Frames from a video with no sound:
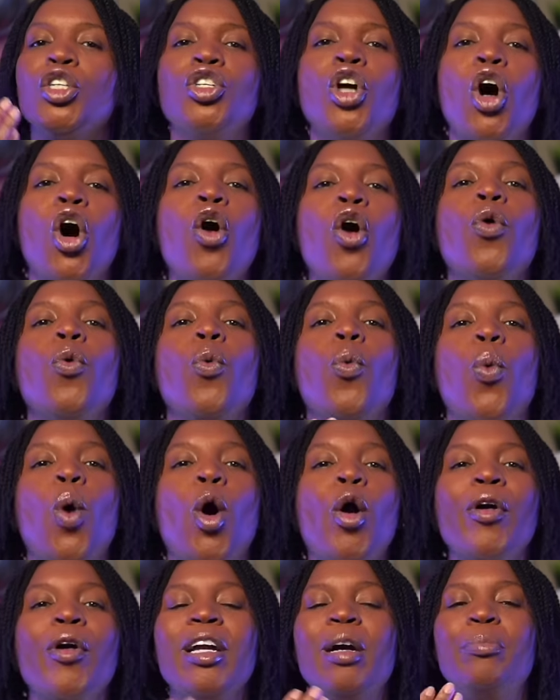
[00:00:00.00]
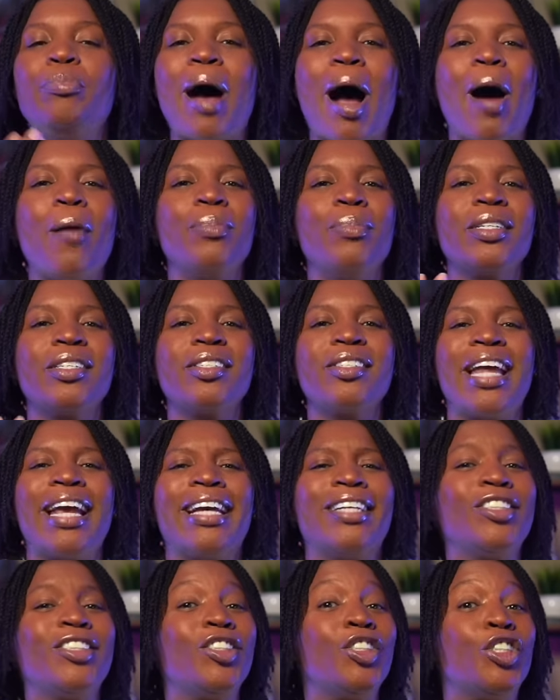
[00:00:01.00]
Don't worry about
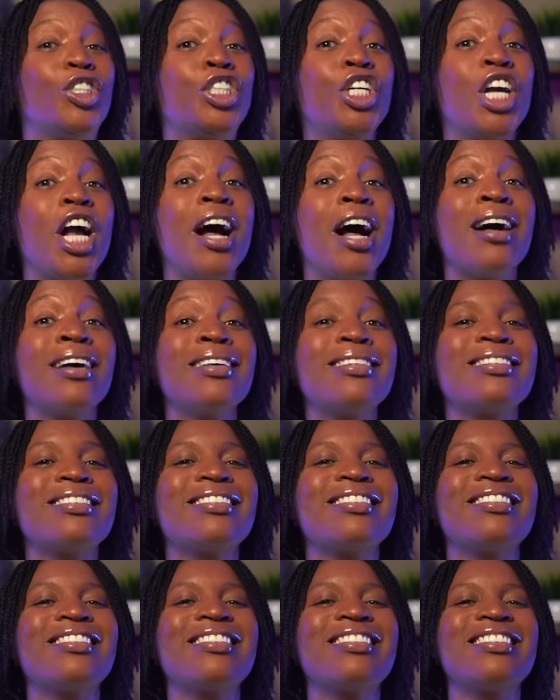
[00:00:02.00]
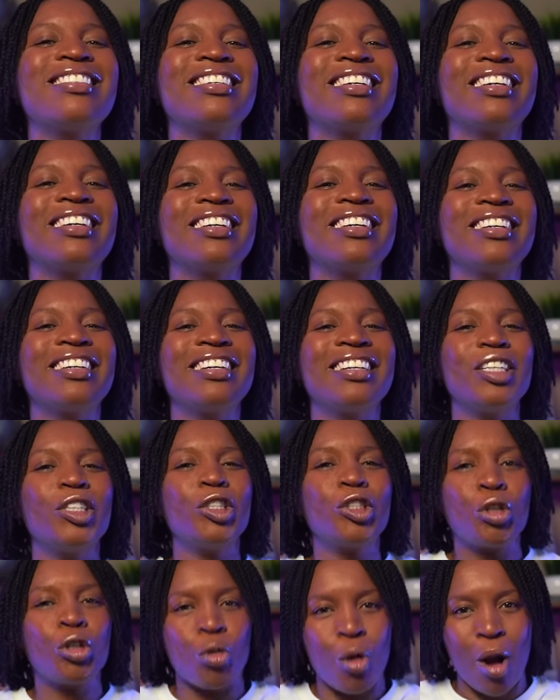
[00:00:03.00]
mistakes. Just
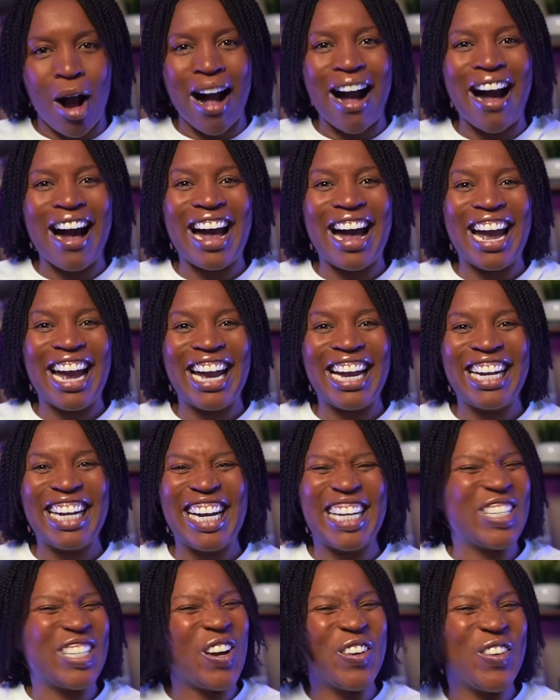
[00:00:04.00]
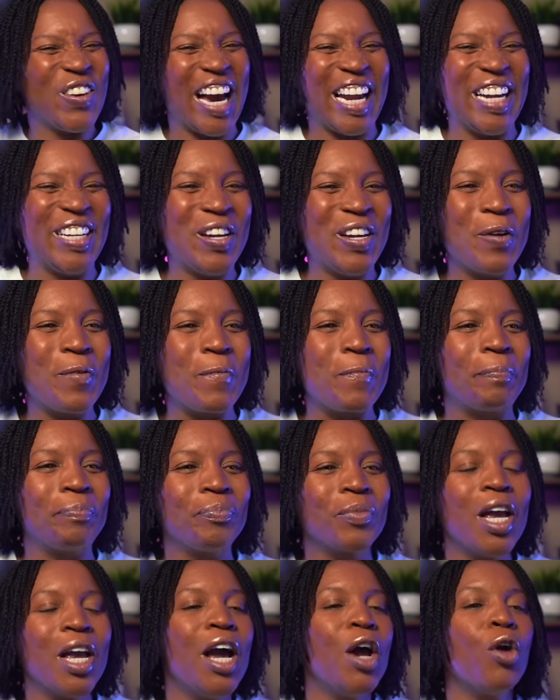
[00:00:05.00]
try. That's all you got to do.
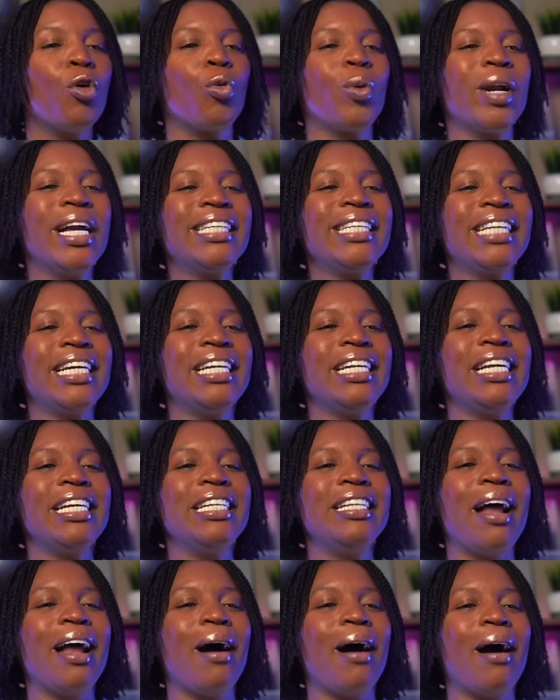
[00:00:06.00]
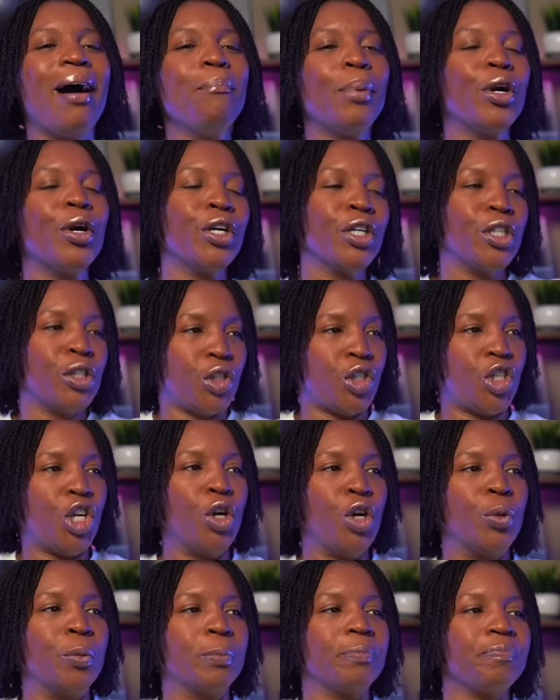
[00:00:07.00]
Reason number
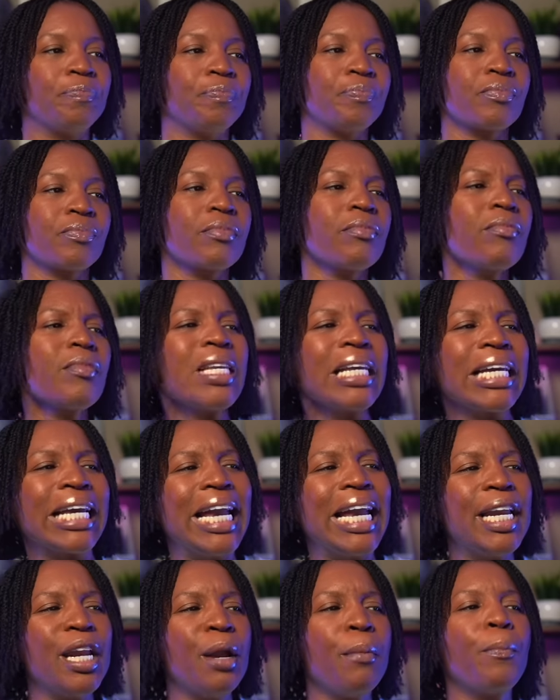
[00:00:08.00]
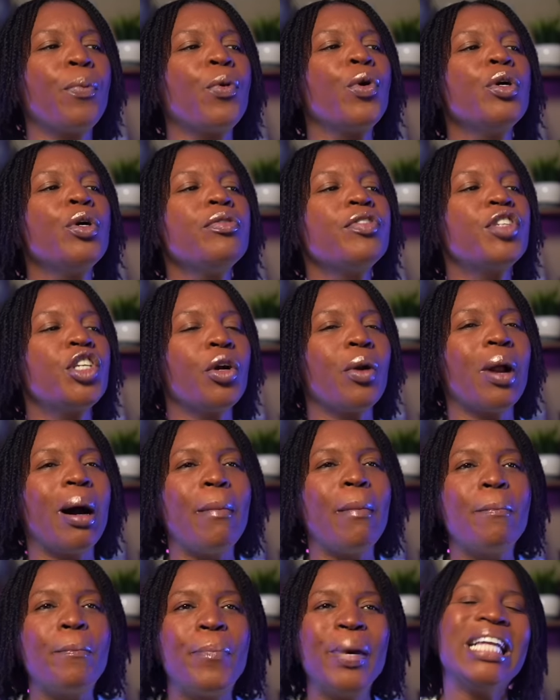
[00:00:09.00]
two, it improves your
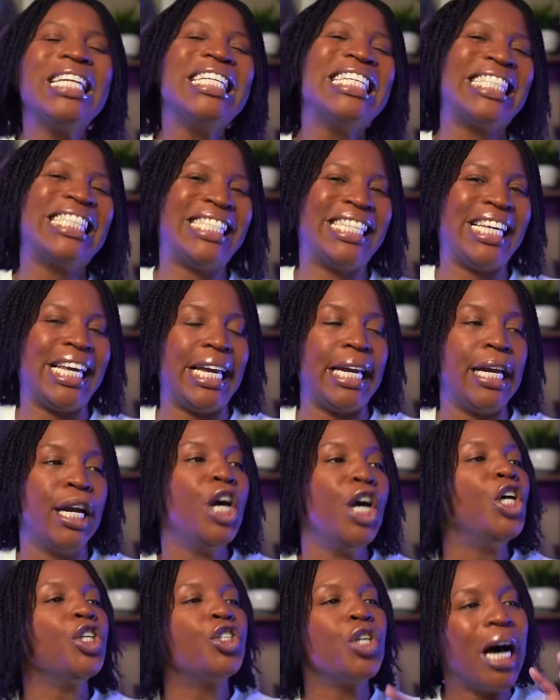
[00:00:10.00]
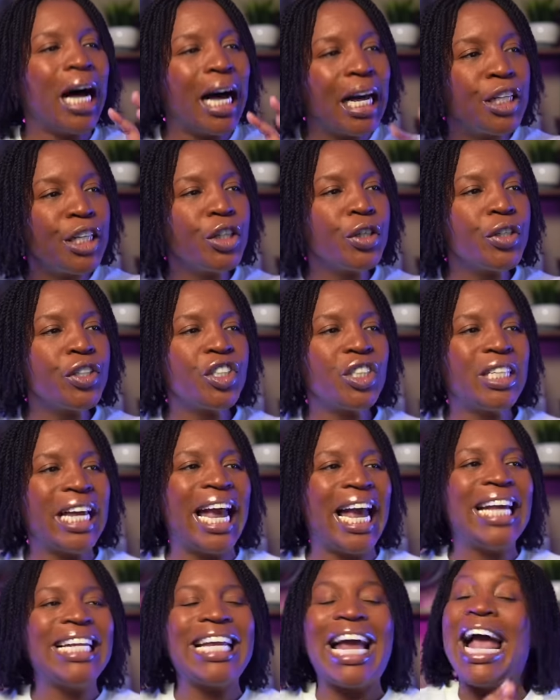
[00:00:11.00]
ability to
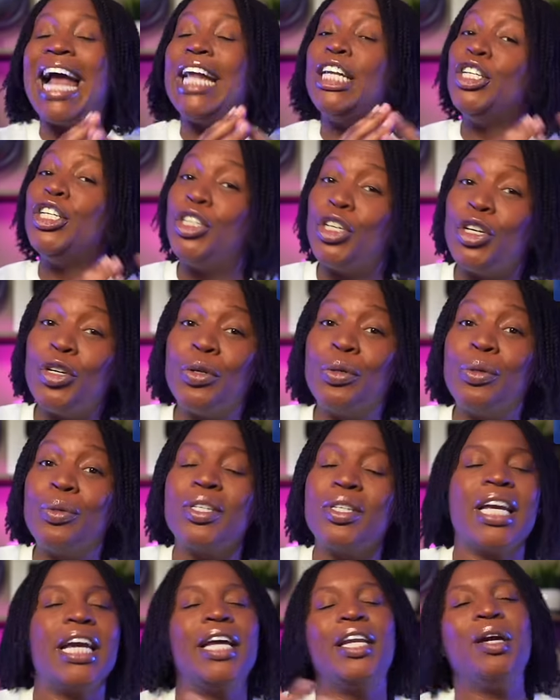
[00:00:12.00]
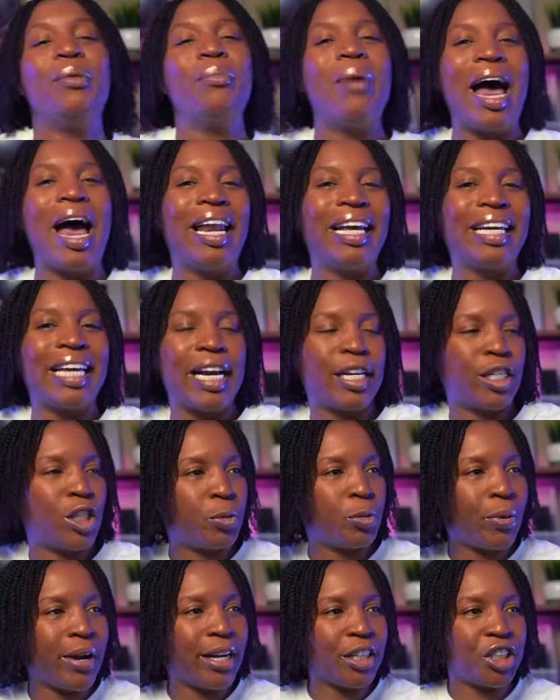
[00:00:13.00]
understand and use idiomatic
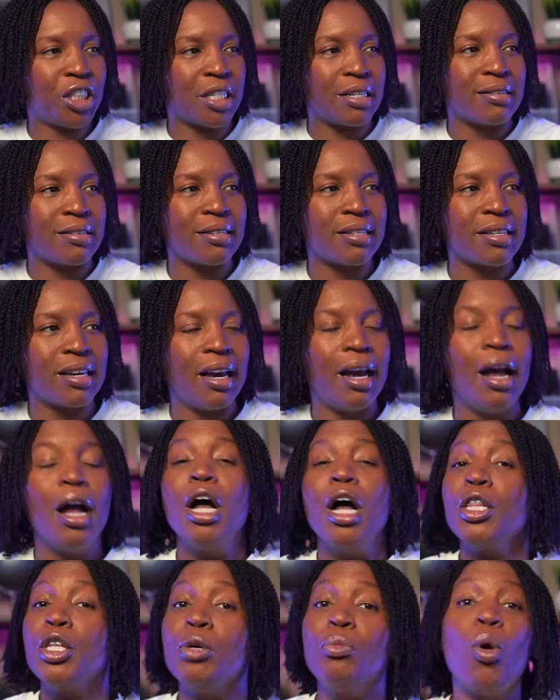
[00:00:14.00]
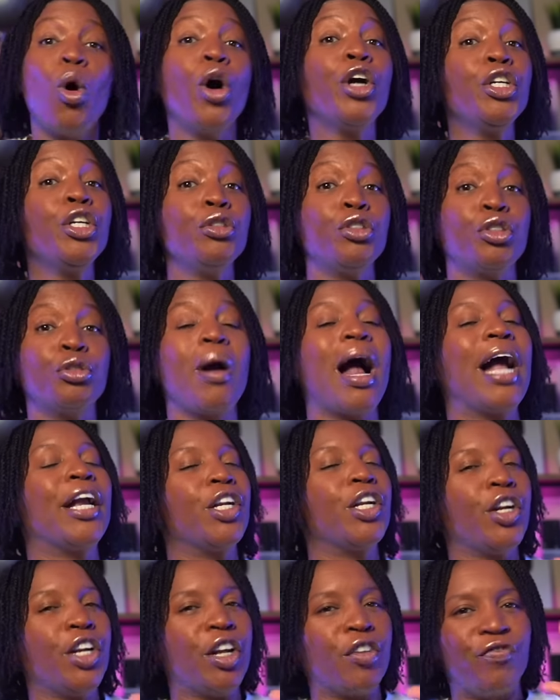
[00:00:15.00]
expressions. The more you try,
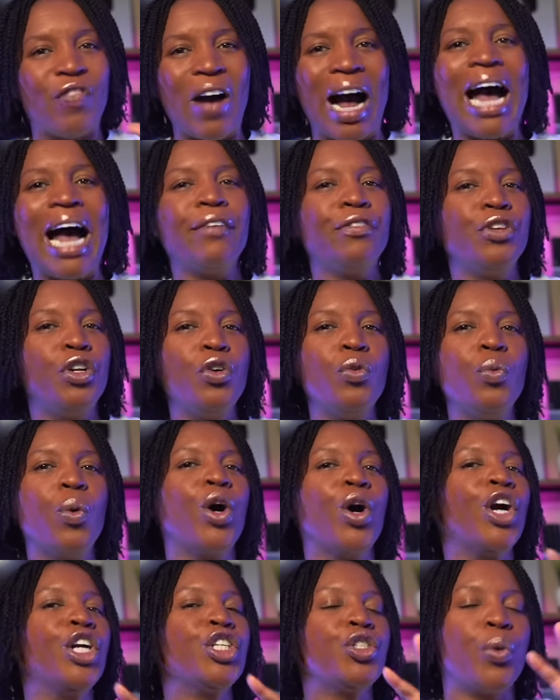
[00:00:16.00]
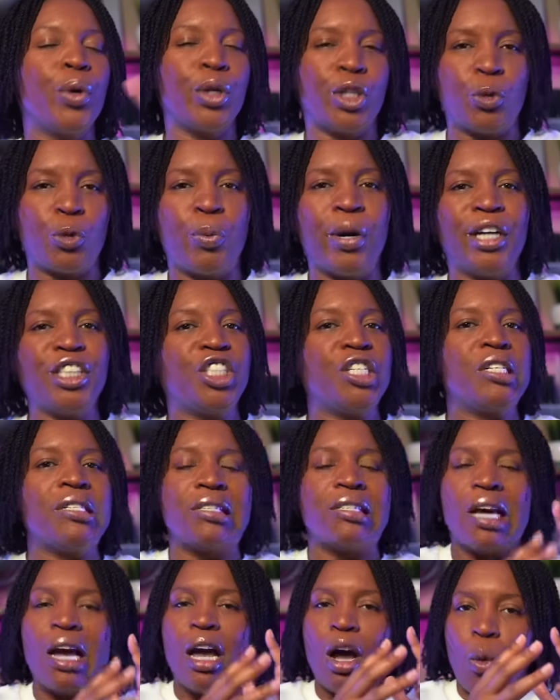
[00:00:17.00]
you're learning five new words or
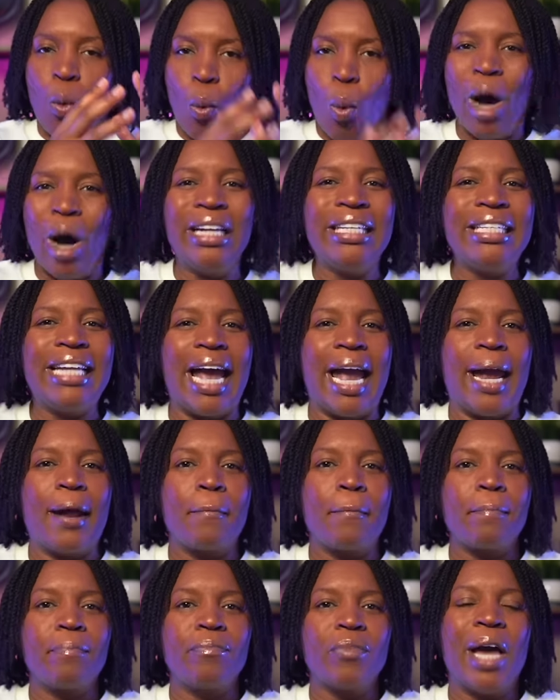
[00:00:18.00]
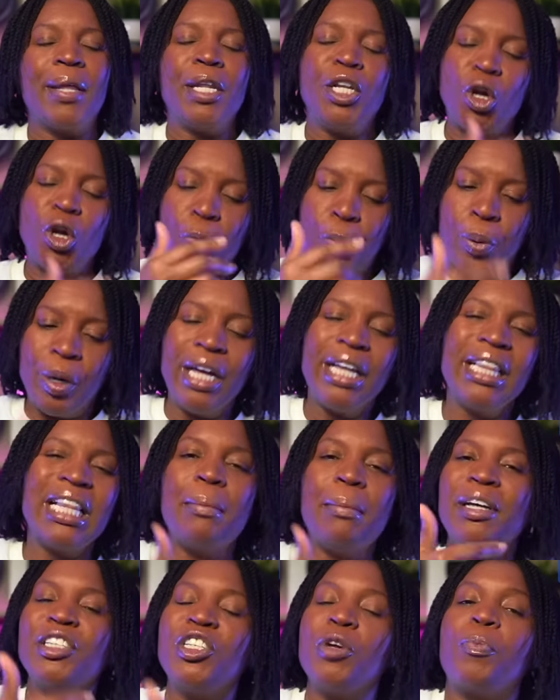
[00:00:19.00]
expressions one day, and then you're putting
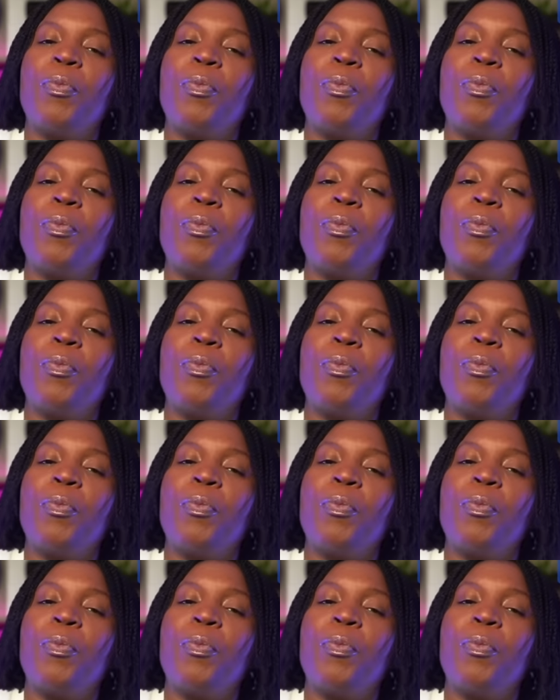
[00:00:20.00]
them into